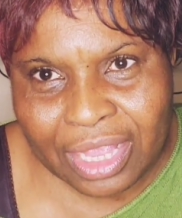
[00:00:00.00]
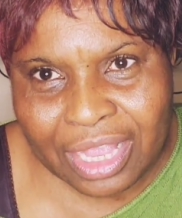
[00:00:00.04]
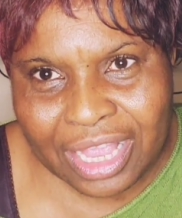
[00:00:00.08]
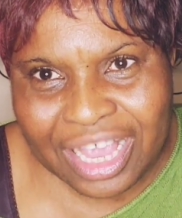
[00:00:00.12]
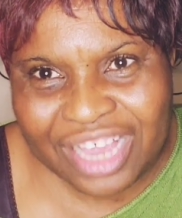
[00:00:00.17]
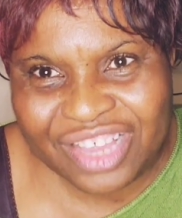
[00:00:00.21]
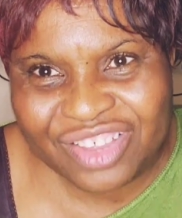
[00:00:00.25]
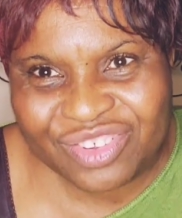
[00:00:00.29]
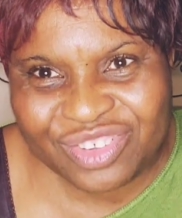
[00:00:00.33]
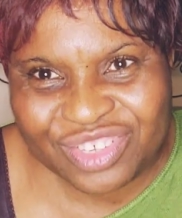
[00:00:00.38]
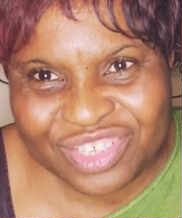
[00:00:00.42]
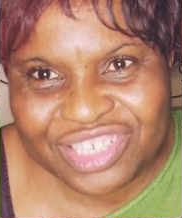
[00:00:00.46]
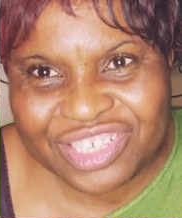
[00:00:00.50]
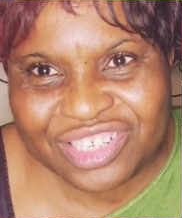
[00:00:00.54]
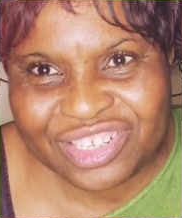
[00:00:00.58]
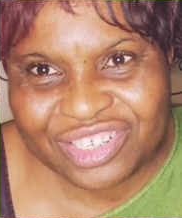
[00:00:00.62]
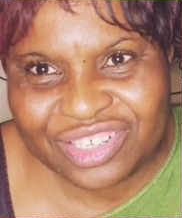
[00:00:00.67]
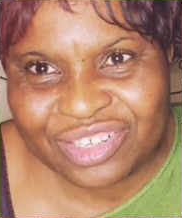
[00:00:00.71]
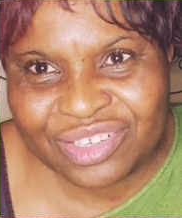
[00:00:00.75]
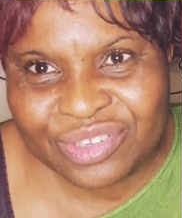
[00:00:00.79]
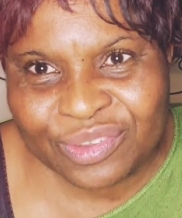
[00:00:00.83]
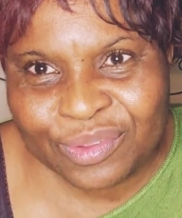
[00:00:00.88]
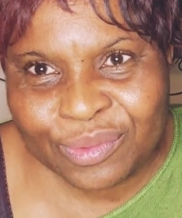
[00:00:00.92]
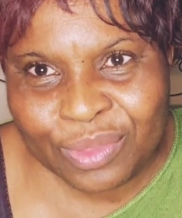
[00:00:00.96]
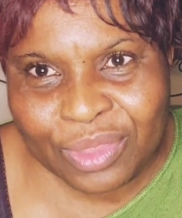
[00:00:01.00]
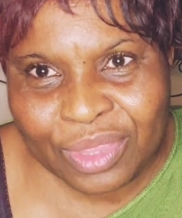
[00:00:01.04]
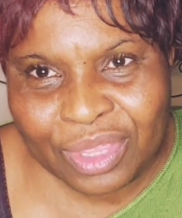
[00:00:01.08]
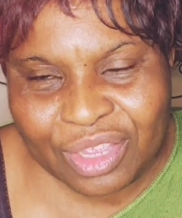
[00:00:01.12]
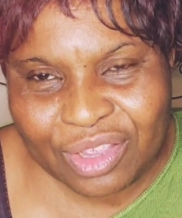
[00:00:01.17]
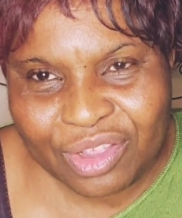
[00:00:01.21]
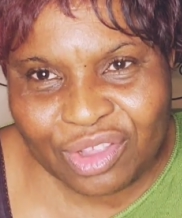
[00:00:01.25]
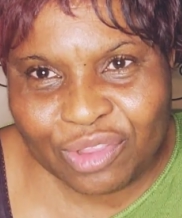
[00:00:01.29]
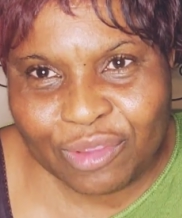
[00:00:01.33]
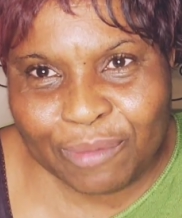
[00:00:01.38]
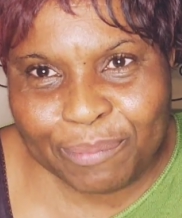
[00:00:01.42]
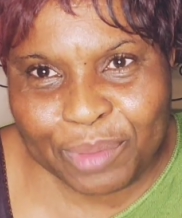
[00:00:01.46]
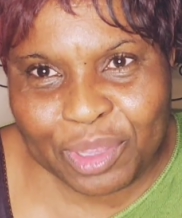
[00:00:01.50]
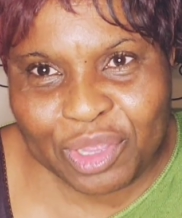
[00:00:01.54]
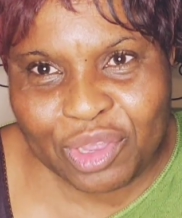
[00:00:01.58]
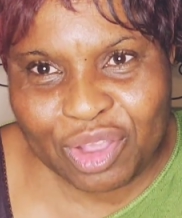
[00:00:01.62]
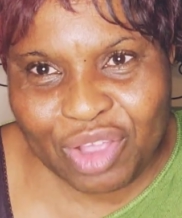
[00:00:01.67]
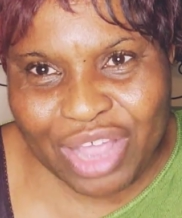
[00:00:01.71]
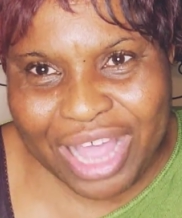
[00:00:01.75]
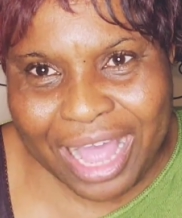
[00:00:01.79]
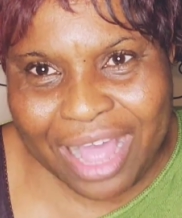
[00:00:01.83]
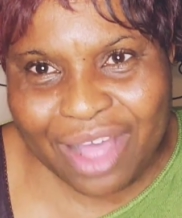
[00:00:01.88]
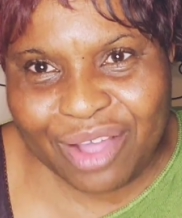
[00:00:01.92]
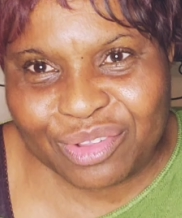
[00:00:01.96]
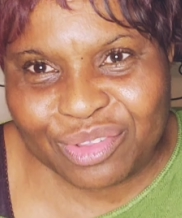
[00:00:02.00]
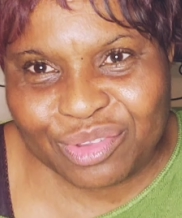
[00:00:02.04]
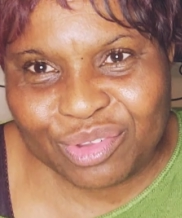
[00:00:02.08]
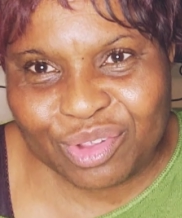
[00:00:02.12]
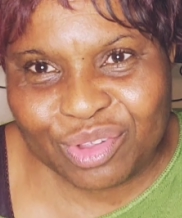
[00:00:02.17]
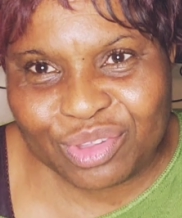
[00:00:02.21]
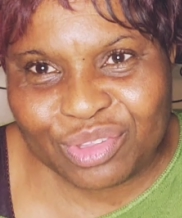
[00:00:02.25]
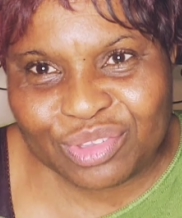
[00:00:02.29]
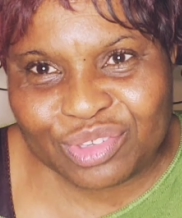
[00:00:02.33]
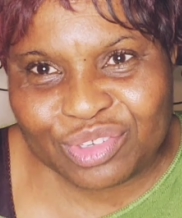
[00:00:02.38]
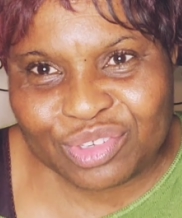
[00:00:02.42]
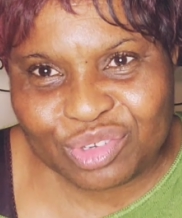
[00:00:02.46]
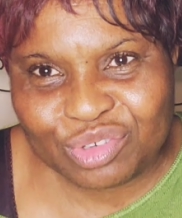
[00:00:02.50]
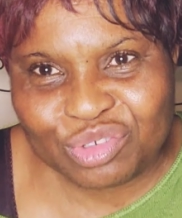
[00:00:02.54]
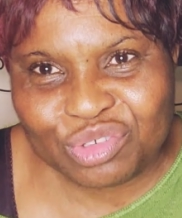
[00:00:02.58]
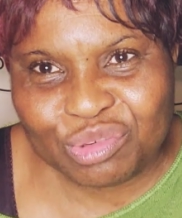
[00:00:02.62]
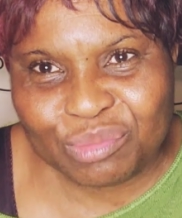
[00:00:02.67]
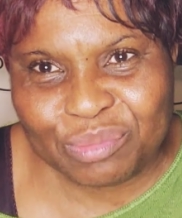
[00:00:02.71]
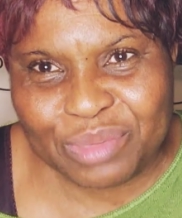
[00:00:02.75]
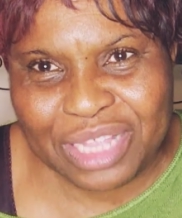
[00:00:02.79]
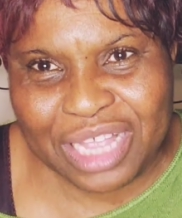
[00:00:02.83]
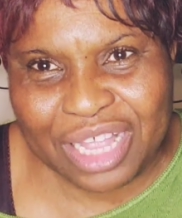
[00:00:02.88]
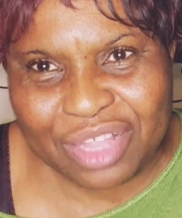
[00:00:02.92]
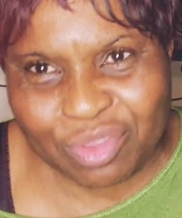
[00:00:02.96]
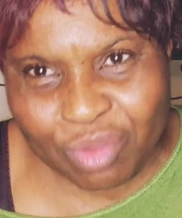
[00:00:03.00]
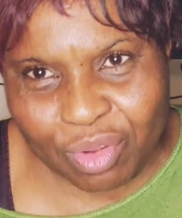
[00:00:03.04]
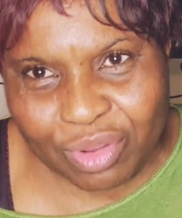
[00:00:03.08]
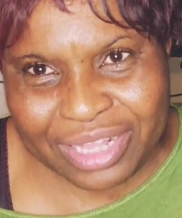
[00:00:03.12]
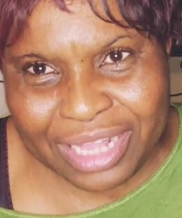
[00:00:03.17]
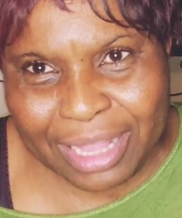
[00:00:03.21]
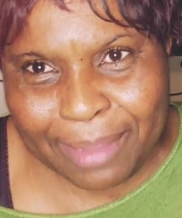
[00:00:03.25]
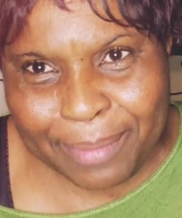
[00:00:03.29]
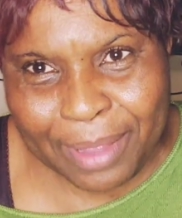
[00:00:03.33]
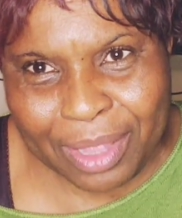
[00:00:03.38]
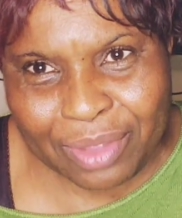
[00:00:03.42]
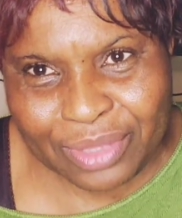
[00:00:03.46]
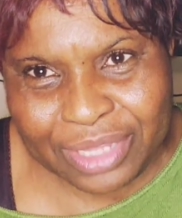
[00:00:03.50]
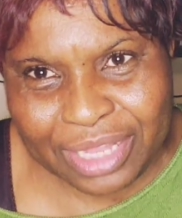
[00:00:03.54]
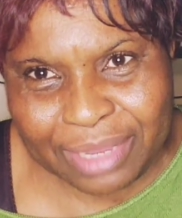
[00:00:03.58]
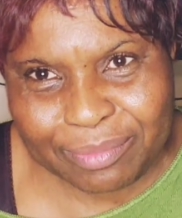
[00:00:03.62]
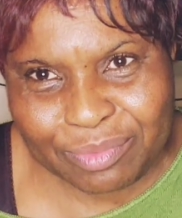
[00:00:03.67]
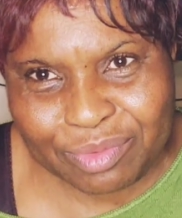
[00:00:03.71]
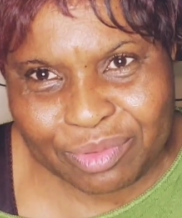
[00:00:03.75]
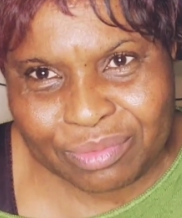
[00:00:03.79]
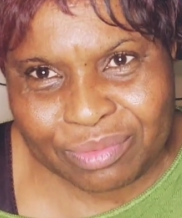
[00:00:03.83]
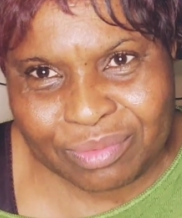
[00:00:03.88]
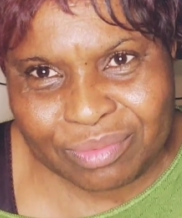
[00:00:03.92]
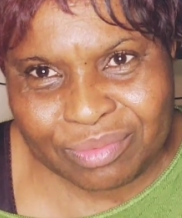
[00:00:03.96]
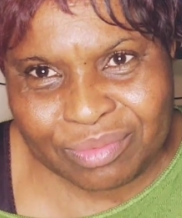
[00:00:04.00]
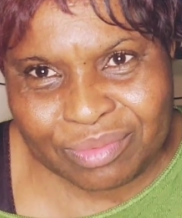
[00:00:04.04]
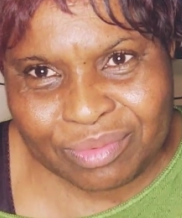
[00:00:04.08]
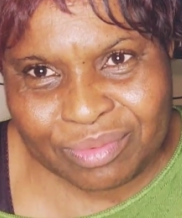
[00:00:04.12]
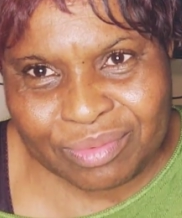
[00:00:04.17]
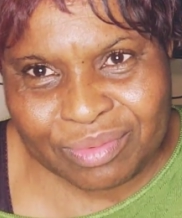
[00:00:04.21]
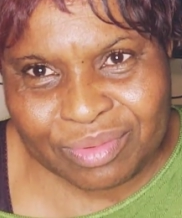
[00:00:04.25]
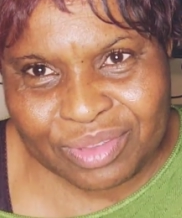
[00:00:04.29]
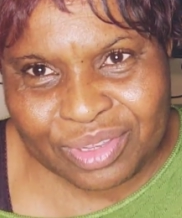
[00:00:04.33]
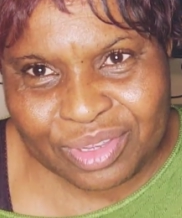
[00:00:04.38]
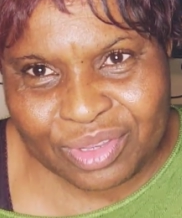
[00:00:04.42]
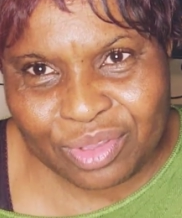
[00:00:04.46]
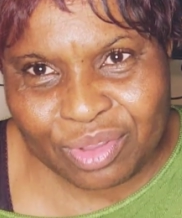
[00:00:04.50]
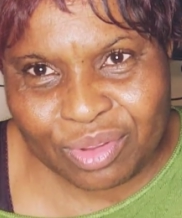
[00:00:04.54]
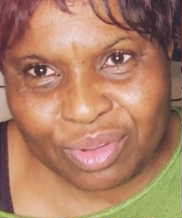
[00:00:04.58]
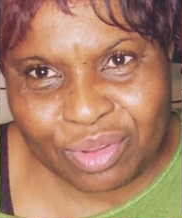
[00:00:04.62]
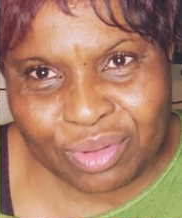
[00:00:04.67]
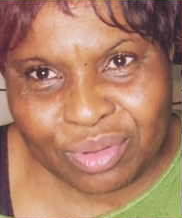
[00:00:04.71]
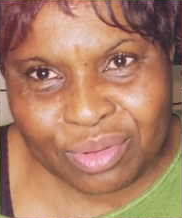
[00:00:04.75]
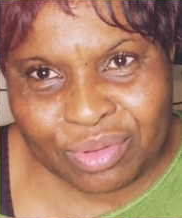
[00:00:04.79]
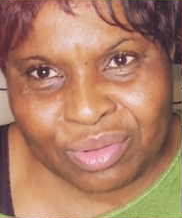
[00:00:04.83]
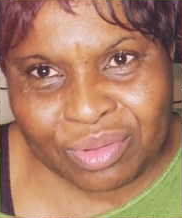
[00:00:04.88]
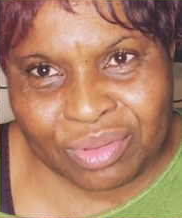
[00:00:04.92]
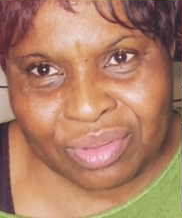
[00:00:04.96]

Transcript: And you're still going to be out on social media talking about them, you know?